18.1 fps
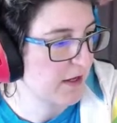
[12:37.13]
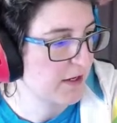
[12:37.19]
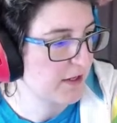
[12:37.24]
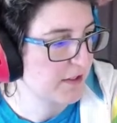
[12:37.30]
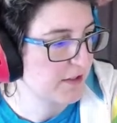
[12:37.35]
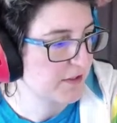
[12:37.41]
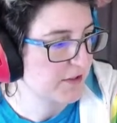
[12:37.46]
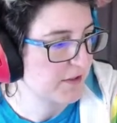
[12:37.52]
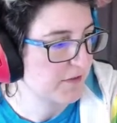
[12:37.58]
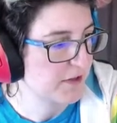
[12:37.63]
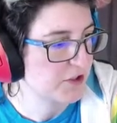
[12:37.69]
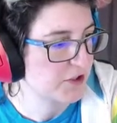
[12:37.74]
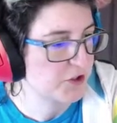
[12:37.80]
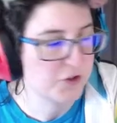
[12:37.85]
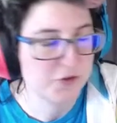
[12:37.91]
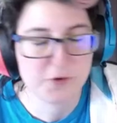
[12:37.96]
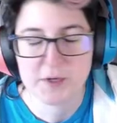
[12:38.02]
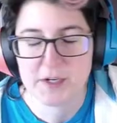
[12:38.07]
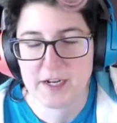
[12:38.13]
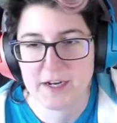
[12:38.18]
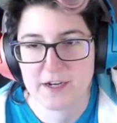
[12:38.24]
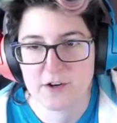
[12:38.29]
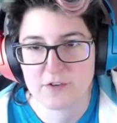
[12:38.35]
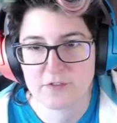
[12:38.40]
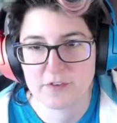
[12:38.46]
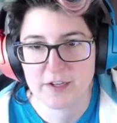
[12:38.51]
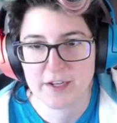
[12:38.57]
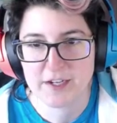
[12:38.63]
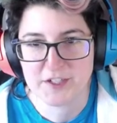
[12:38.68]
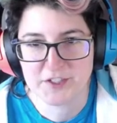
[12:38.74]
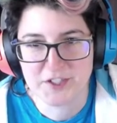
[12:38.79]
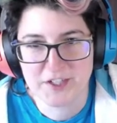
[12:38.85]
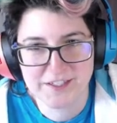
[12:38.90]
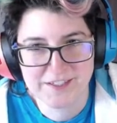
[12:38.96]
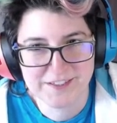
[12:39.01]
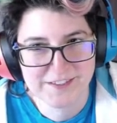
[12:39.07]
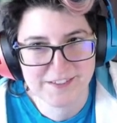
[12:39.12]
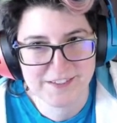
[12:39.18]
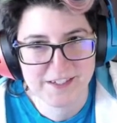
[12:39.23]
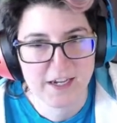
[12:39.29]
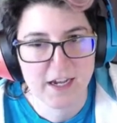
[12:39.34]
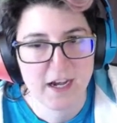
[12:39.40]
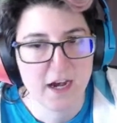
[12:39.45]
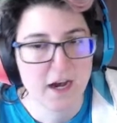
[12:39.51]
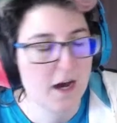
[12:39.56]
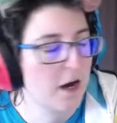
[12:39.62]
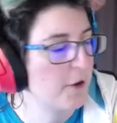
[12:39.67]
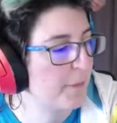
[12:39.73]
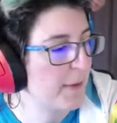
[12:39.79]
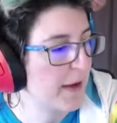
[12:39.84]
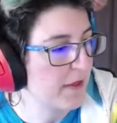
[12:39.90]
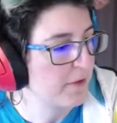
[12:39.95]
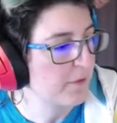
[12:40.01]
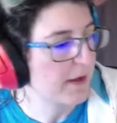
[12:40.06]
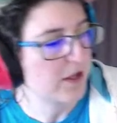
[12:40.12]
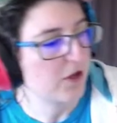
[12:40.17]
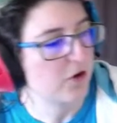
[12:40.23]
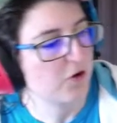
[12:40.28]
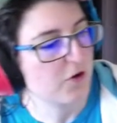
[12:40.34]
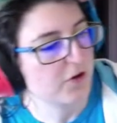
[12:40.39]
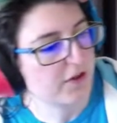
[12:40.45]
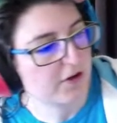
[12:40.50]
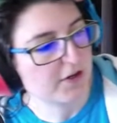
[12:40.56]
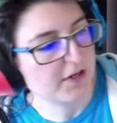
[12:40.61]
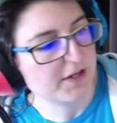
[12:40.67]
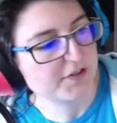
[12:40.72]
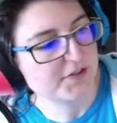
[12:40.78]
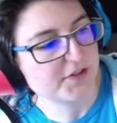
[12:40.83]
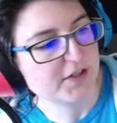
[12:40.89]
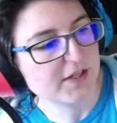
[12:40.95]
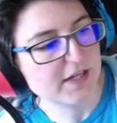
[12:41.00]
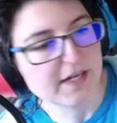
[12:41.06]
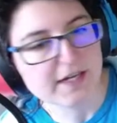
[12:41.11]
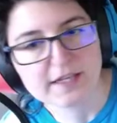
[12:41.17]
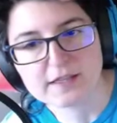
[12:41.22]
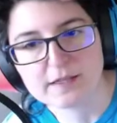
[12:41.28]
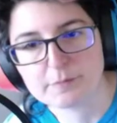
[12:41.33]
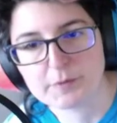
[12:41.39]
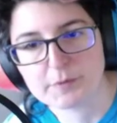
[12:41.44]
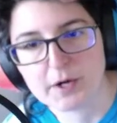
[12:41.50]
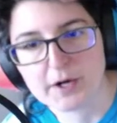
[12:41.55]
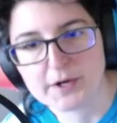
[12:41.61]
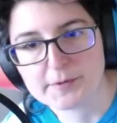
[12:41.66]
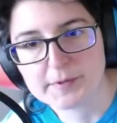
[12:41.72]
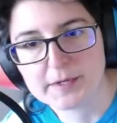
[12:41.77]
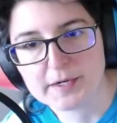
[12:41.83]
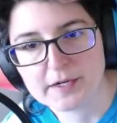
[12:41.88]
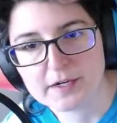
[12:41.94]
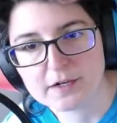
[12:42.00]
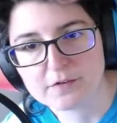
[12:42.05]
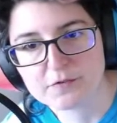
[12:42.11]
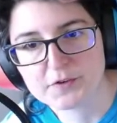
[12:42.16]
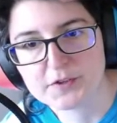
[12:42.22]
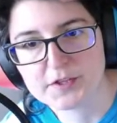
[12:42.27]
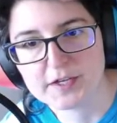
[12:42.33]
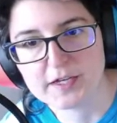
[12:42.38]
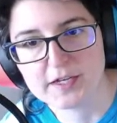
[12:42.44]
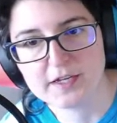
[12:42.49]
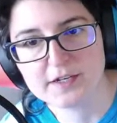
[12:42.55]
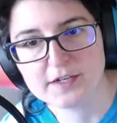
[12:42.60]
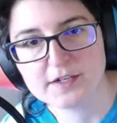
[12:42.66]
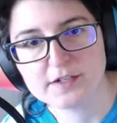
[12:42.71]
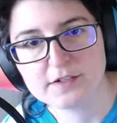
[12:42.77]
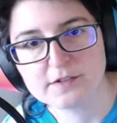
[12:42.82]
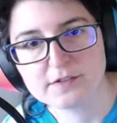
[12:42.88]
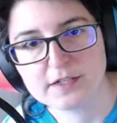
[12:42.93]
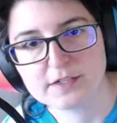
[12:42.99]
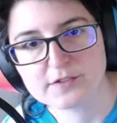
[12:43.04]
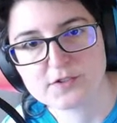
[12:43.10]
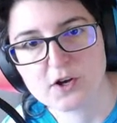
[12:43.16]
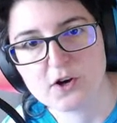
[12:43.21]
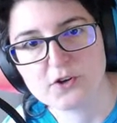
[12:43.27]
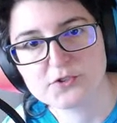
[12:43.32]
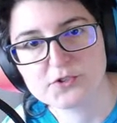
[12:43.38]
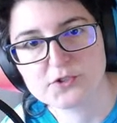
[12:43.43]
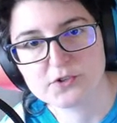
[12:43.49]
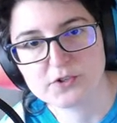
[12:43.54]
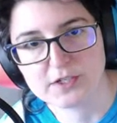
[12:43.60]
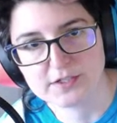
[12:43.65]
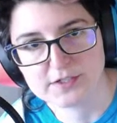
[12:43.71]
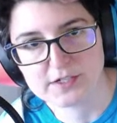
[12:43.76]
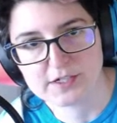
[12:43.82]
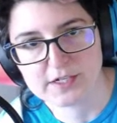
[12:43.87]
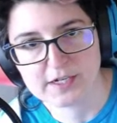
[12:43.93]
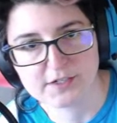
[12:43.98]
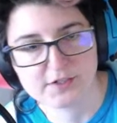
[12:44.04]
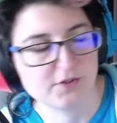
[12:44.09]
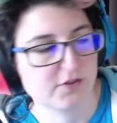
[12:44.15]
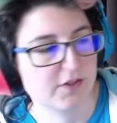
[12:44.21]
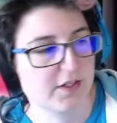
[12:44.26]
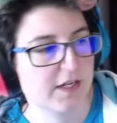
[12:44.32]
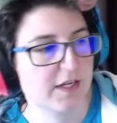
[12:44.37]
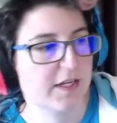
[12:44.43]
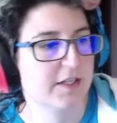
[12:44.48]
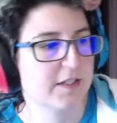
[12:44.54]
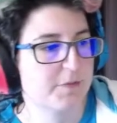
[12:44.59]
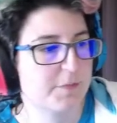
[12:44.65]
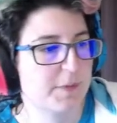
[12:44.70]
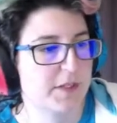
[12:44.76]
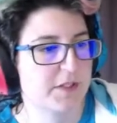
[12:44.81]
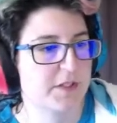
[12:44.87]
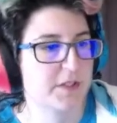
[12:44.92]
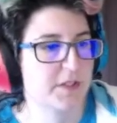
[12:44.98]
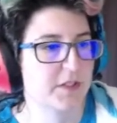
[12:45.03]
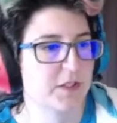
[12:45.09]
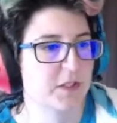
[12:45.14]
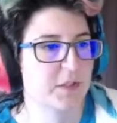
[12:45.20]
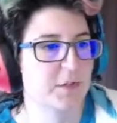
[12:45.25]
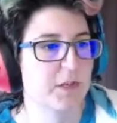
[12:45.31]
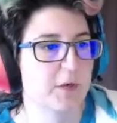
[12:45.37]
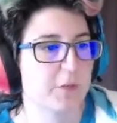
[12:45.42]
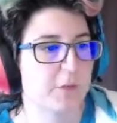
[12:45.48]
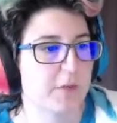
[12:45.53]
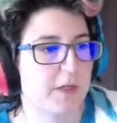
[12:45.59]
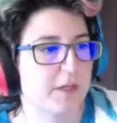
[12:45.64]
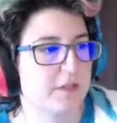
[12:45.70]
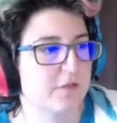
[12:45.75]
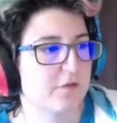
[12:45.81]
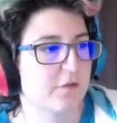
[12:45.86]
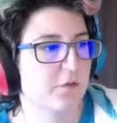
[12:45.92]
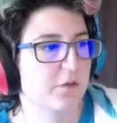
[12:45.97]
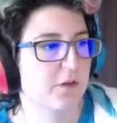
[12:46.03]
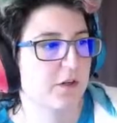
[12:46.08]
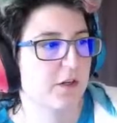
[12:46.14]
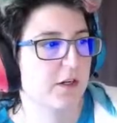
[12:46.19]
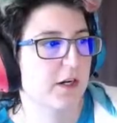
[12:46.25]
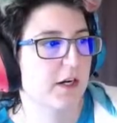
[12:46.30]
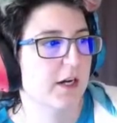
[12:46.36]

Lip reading: 728 notifications. By the way, there is a link at the bottom here for the Inn that's also easy to get to. The Inn is basically going to be your place for